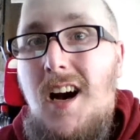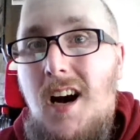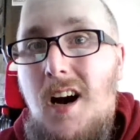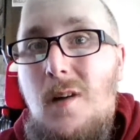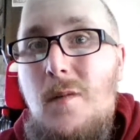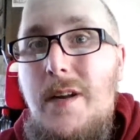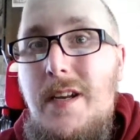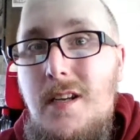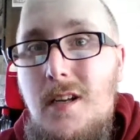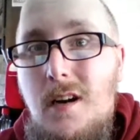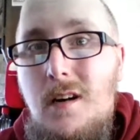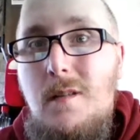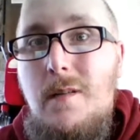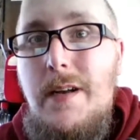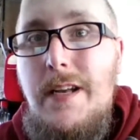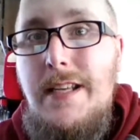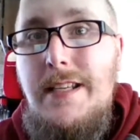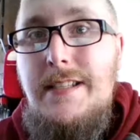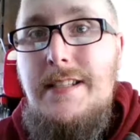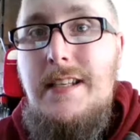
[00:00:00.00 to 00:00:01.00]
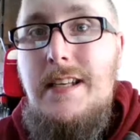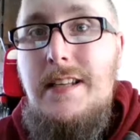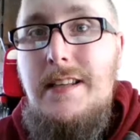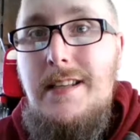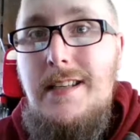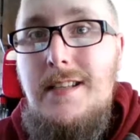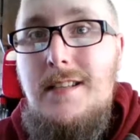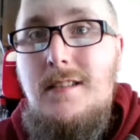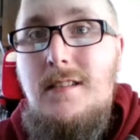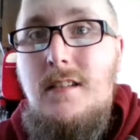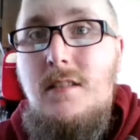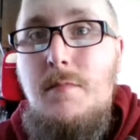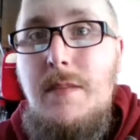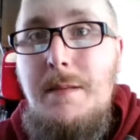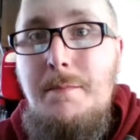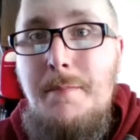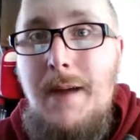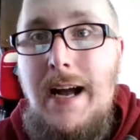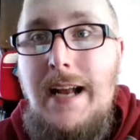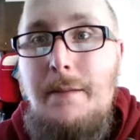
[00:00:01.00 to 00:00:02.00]
All we know is it's going to
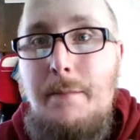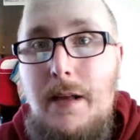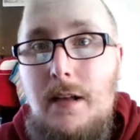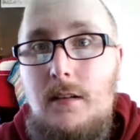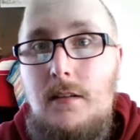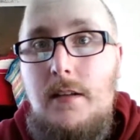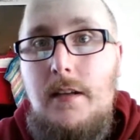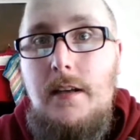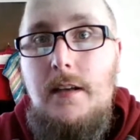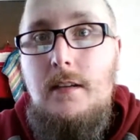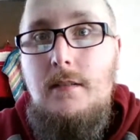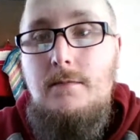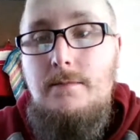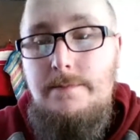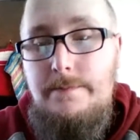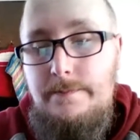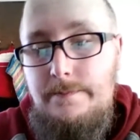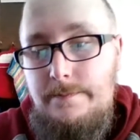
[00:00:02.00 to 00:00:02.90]
be mind-melting.